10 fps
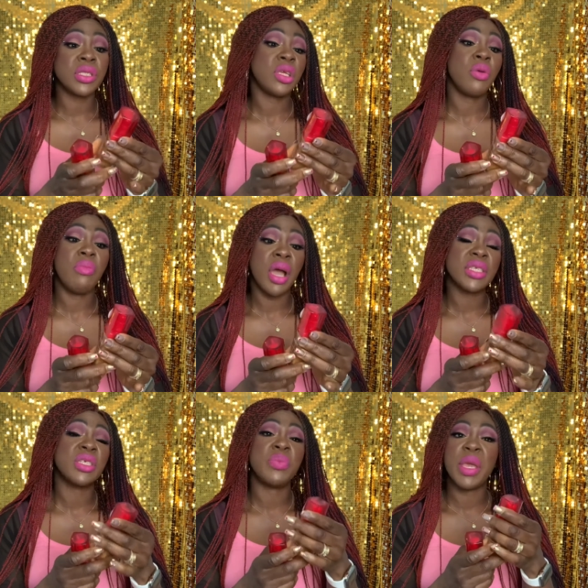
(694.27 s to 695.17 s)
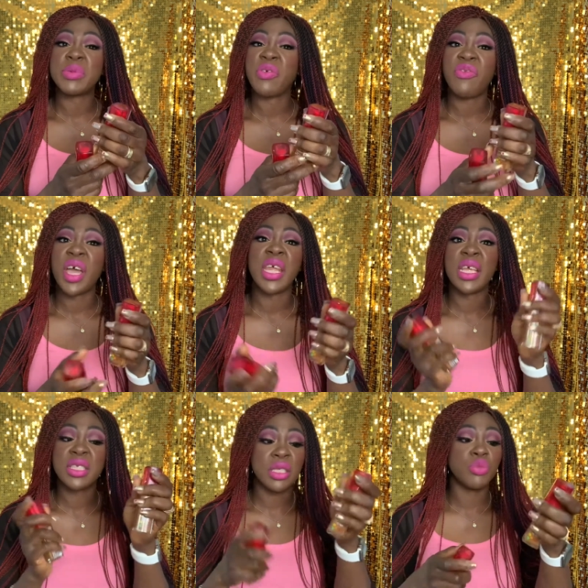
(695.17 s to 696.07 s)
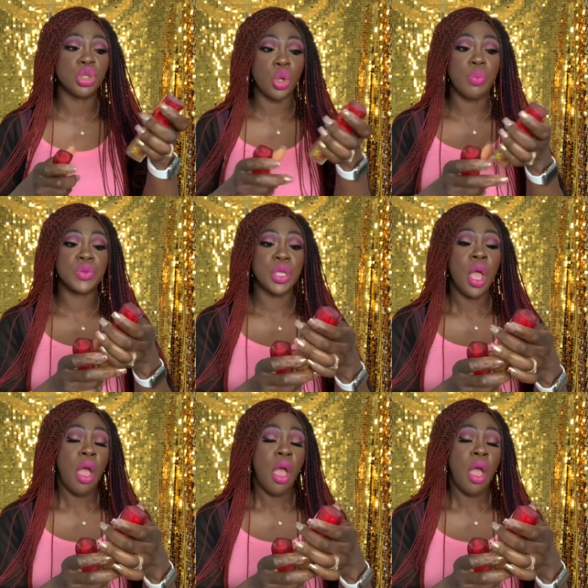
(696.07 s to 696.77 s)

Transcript: and you might still be able to find it in some shops.